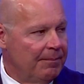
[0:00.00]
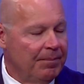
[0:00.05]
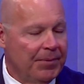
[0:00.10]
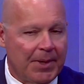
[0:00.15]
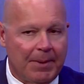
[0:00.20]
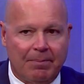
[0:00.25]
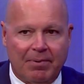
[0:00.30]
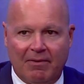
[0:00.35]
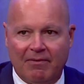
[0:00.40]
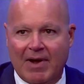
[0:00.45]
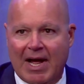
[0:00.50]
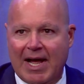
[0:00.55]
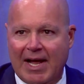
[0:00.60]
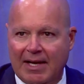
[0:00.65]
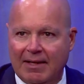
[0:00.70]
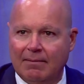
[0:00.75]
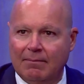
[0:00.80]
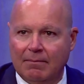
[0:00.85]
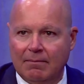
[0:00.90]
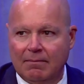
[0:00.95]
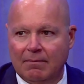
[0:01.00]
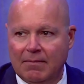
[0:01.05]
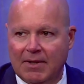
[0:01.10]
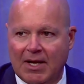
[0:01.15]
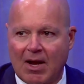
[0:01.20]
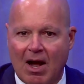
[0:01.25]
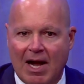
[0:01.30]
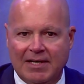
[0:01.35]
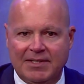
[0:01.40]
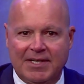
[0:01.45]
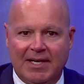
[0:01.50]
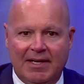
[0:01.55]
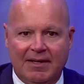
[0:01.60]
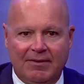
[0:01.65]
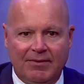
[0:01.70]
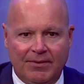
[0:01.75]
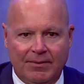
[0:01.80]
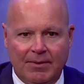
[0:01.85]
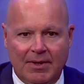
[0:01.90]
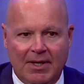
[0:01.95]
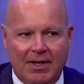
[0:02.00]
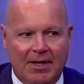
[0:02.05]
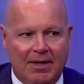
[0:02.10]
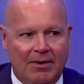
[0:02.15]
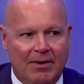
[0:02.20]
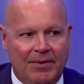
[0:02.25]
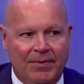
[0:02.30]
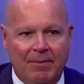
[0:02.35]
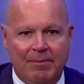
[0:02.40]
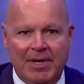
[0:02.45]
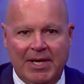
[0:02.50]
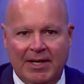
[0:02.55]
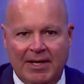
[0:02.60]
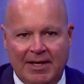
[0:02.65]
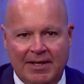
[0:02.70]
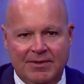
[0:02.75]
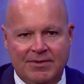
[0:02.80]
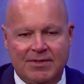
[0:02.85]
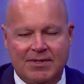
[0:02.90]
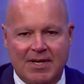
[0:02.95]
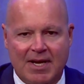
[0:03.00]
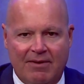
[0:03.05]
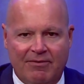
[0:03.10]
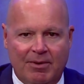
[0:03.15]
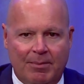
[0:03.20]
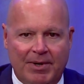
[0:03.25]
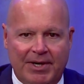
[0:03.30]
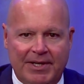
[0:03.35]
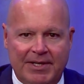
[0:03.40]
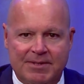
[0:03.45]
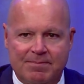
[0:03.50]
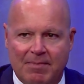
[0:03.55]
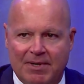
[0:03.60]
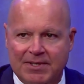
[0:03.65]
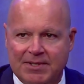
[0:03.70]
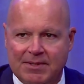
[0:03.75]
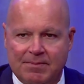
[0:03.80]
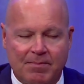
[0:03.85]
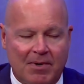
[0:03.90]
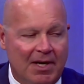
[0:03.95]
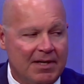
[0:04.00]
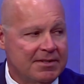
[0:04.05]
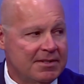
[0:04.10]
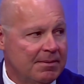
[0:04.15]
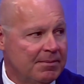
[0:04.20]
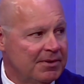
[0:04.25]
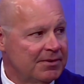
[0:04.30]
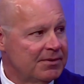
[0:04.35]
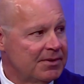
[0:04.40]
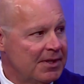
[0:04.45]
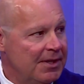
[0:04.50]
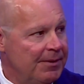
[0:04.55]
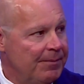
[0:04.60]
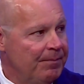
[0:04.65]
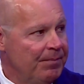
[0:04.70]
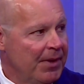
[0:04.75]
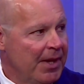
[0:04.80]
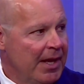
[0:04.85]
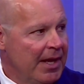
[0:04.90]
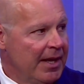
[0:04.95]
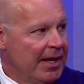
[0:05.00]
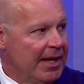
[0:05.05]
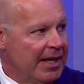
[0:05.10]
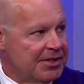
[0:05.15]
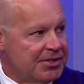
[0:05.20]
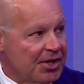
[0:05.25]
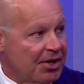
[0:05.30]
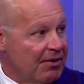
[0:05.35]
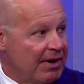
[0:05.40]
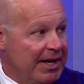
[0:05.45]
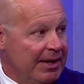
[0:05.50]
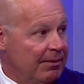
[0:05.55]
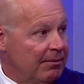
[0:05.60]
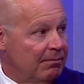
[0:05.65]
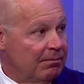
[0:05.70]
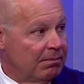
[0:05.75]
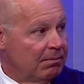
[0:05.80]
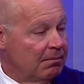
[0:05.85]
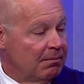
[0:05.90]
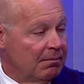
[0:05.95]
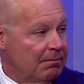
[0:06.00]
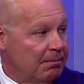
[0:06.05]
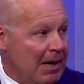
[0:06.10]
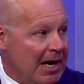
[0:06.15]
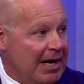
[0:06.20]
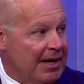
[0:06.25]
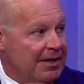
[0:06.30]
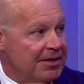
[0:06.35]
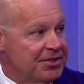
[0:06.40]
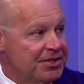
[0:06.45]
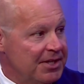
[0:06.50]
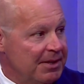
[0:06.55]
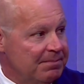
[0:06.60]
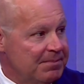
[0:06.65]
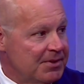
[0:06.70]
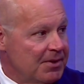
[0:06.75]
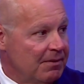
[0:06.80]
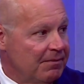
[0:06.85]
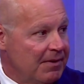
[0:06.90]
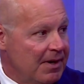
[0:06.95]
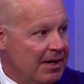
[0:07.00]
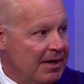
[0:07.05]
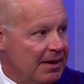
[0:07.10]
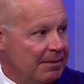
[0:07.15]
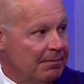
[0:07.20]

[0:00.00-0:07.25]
provide the content and the meetings to everybody as much as possible. So it's a great partnership so far.